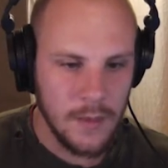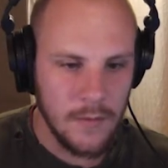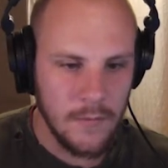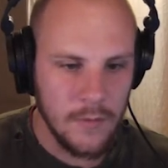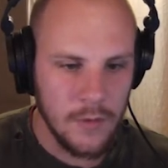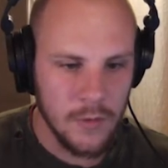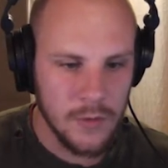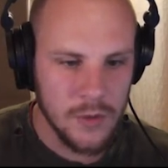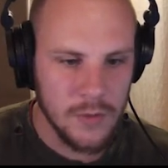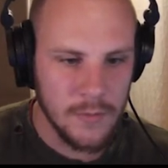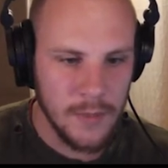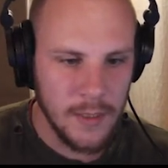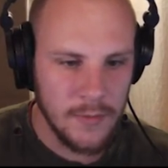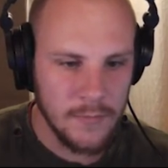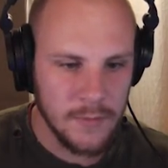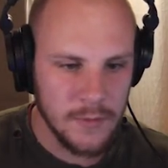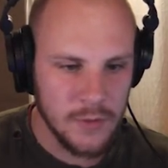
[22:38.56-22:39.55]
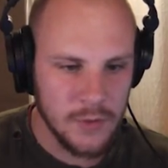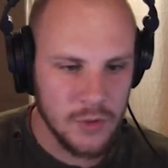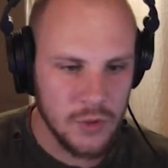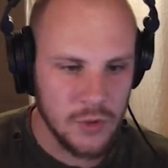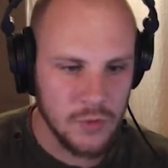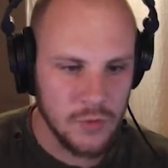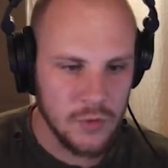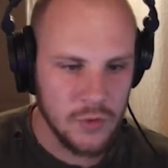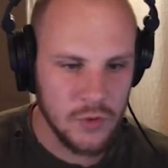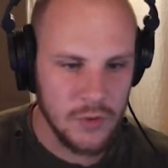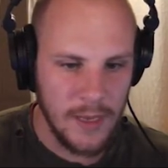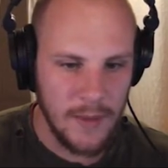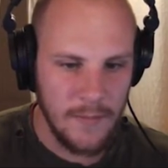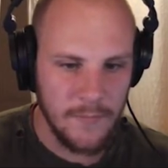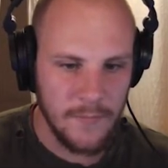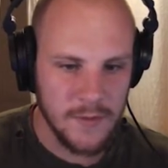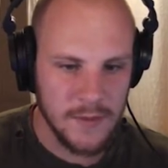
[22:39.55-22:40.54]
we also might want to choose to
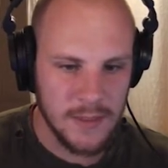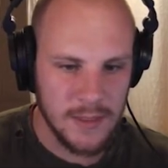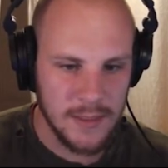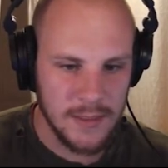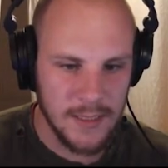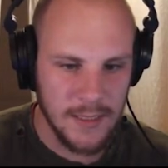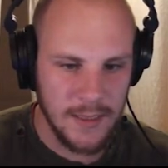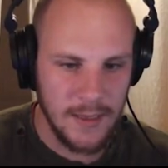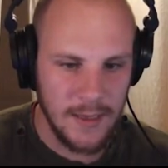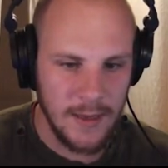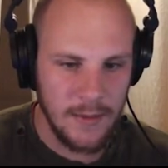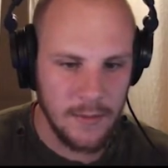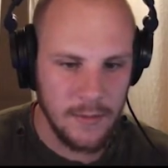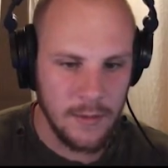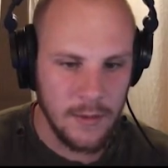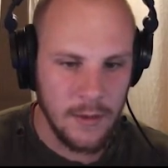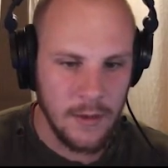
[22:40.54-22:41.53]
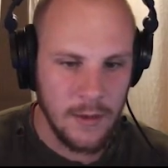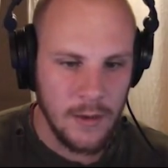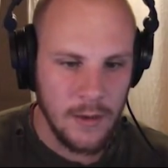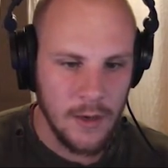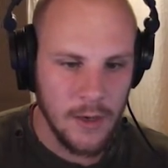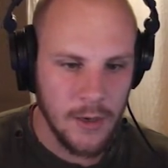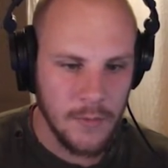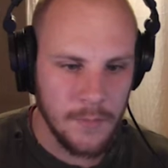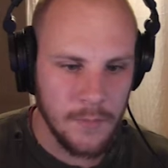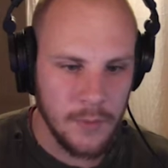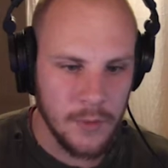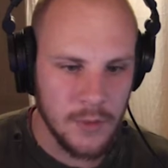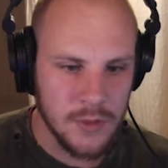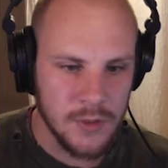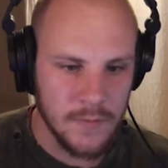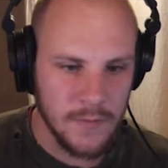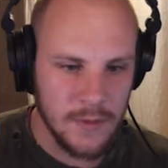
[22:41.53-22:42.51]
emphasize again our
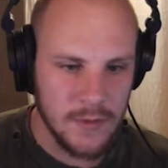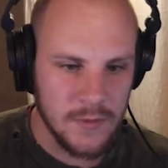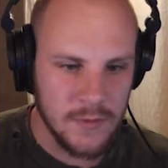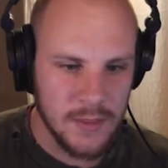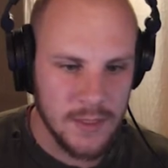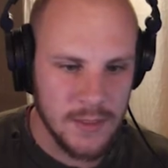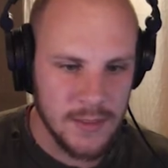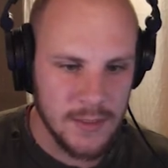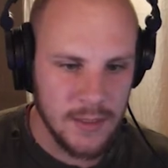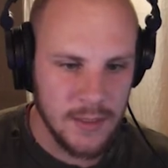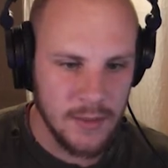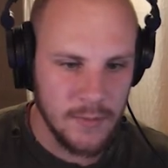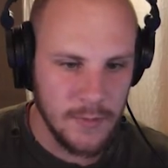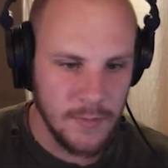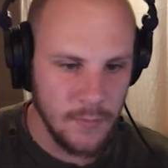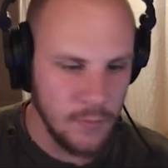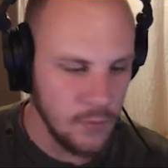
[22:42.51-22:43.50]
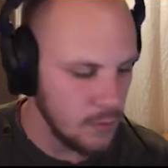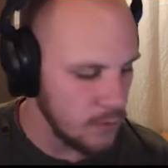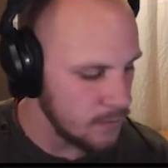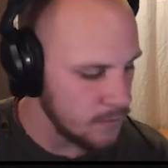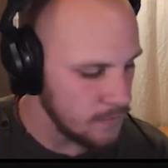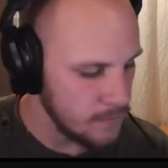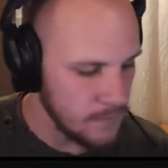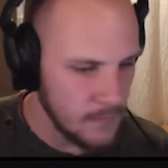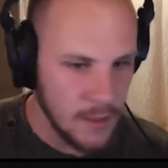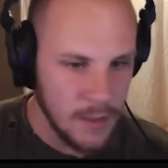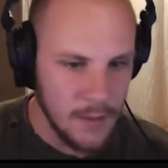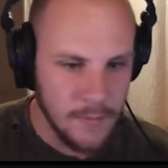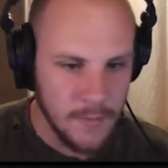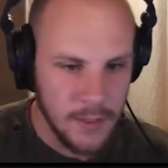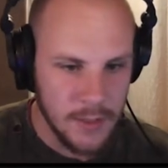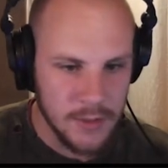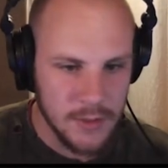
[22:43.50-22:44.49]
points of interest a little bit more
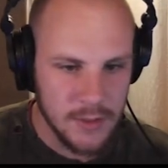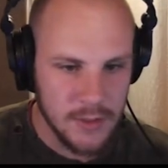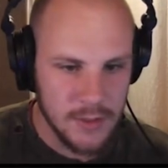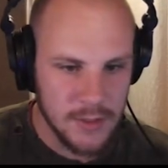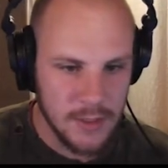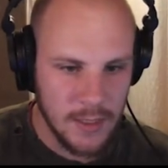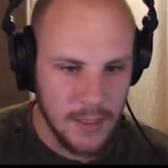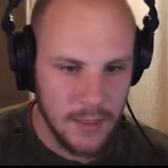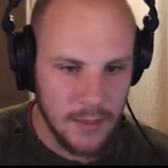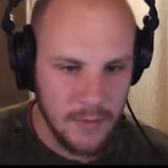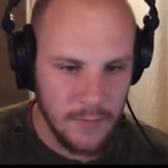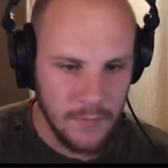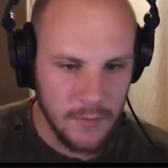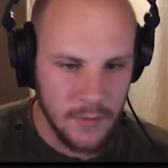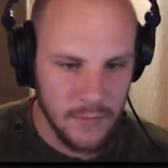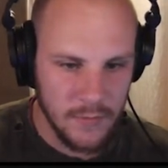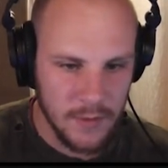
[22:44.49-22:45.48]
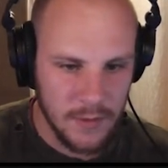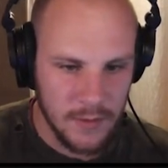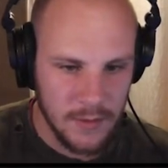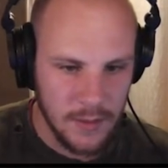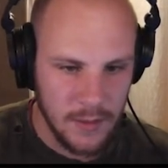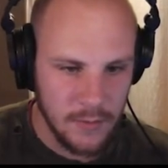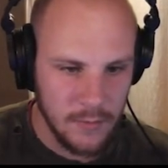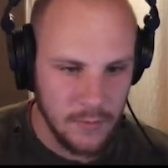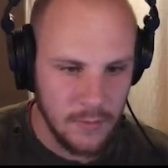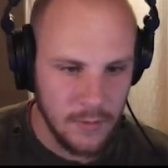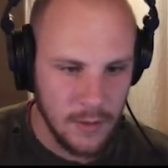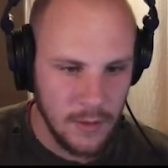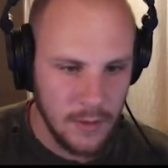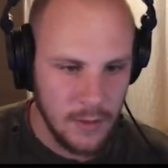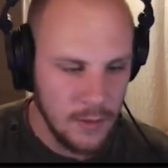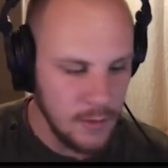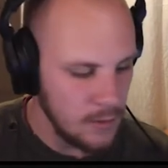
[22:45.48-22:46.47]
by just slightly filtering down
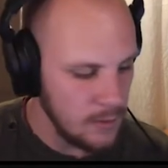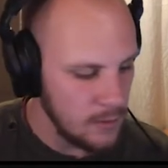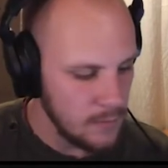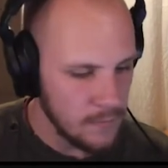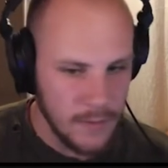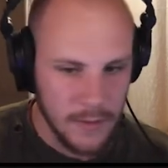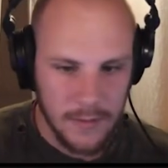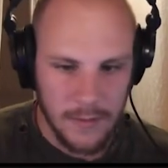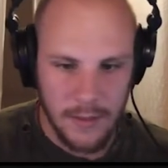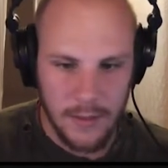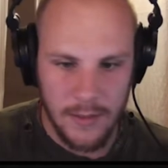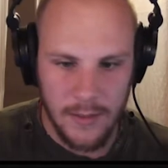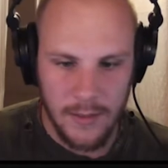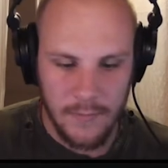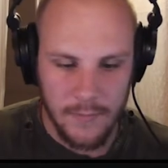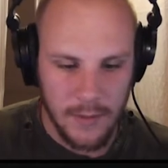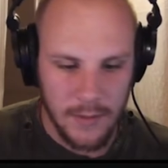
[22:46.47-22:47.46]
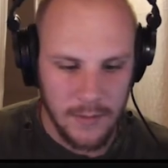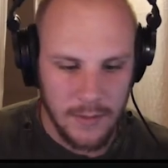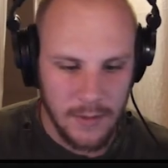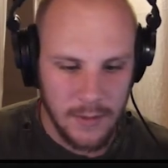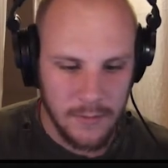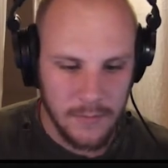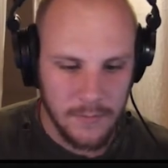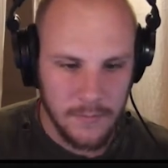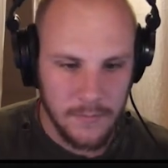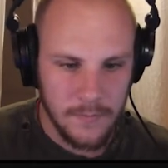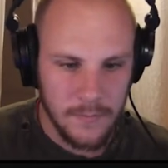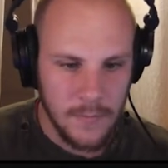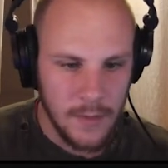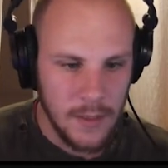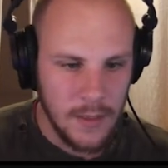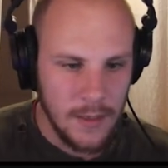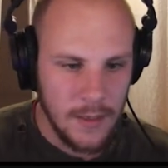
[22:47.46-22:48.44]
right there and right there.
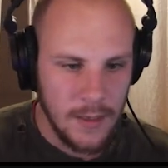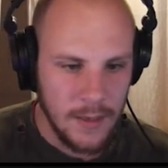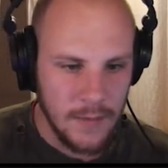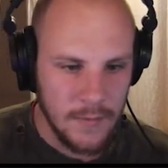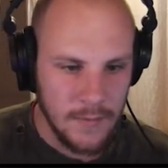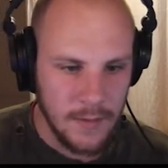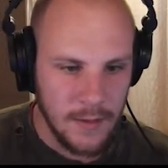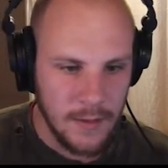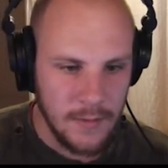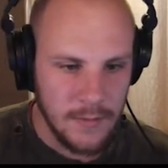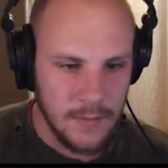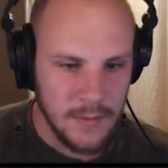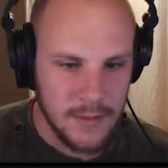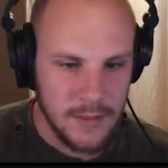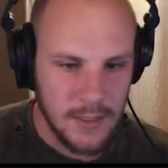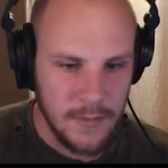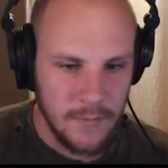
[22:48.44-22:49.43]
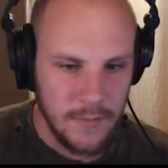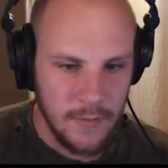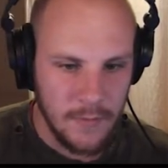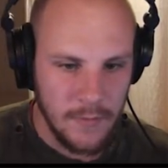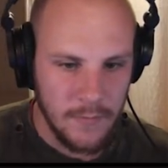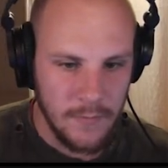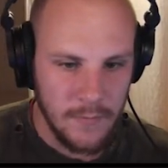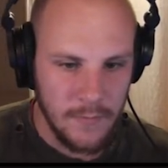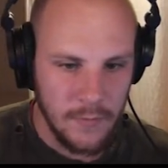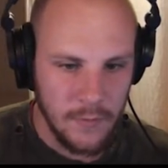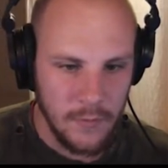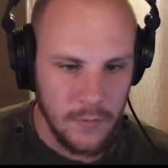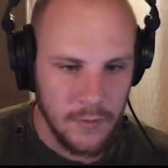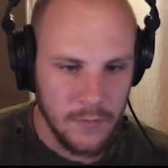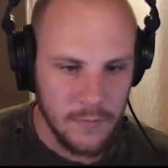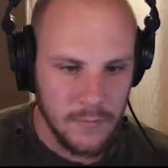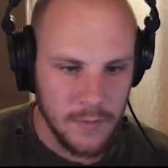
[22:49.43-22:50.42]
And again, same thing with the
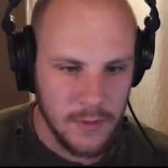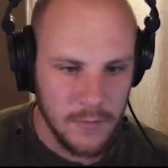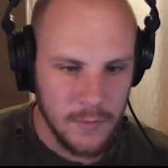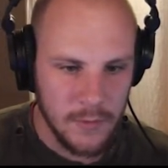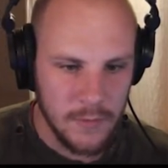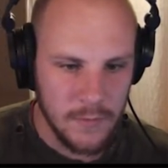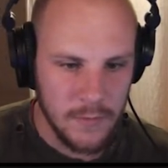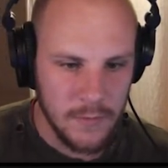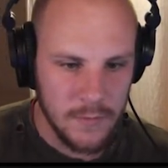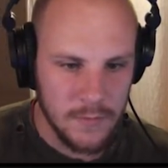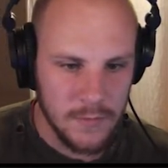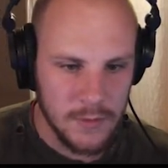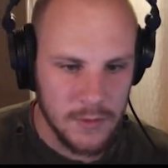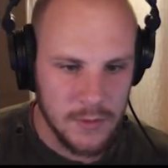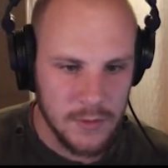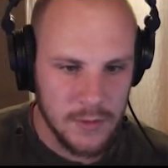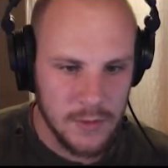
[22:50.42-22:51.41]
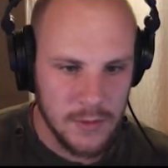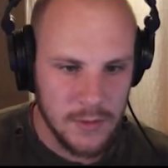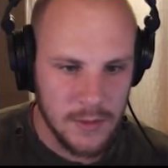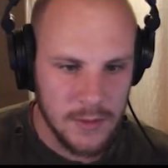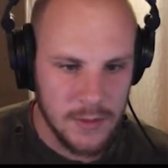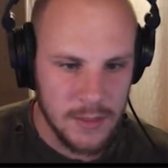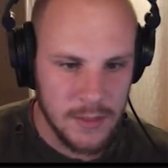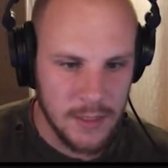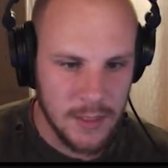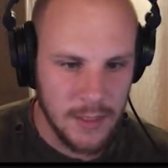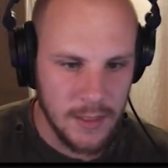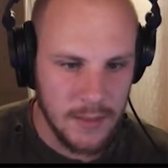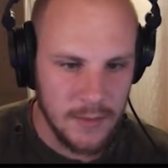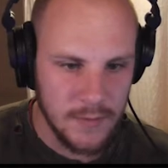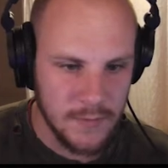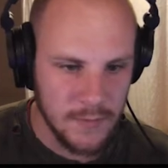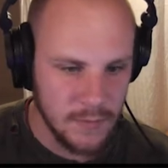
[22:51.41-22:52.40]
volume. What I'm going to do is just
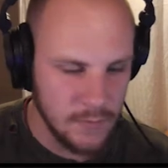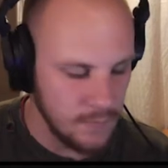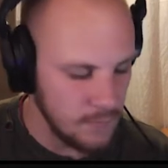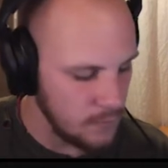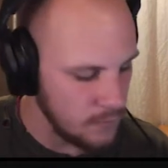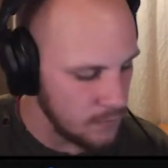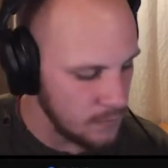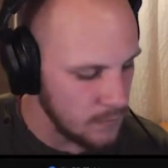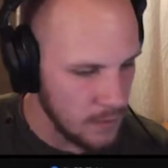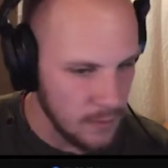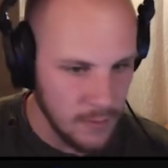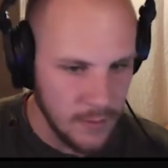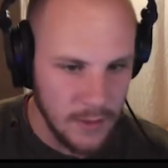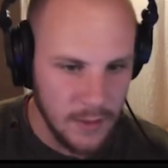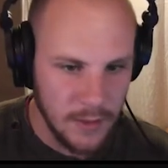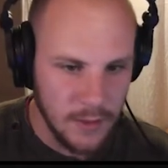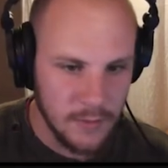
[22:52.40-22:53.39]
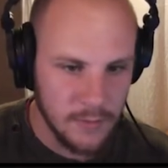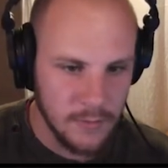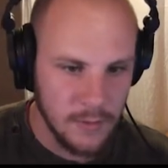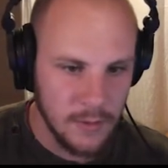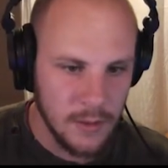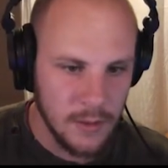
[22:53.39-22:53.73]
slightly turn the volume down here.